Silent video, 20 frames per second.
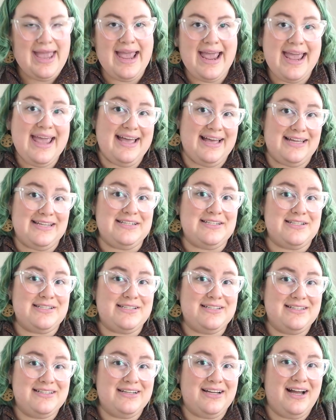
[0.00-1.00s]
and
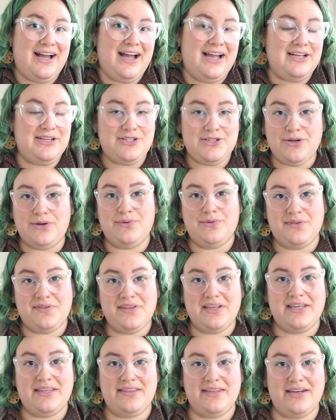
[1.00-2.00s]
I don't
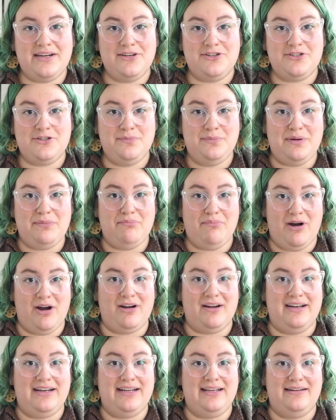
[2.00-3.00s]
think that it should be
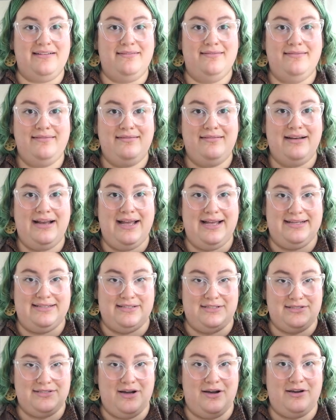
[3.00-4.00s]
marketed as
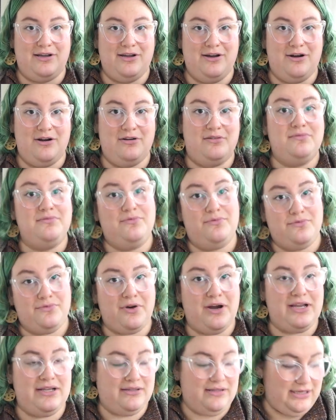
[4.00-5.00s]
a sock yarn,
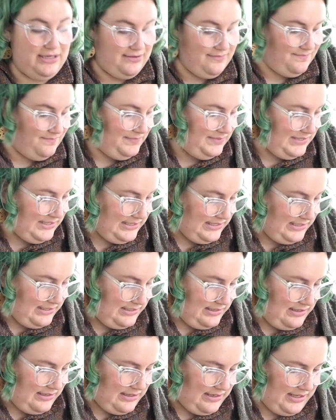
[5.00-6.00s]
frankly.
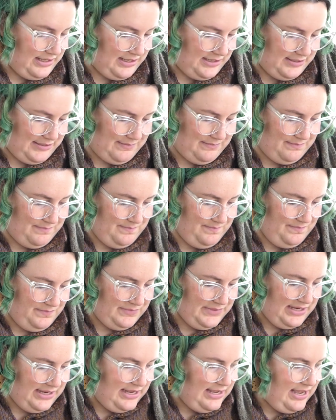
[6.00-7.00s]
I
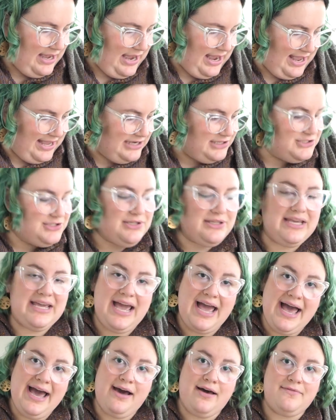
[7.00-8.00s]
actually
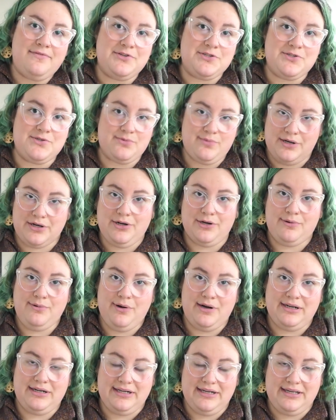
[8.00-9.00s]
have a sweater
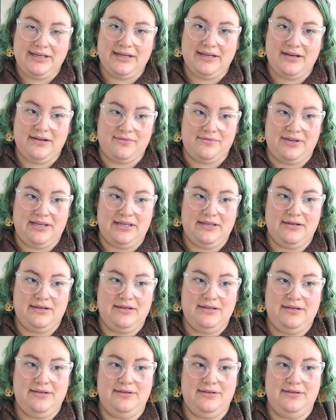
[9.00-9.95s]
quantity of it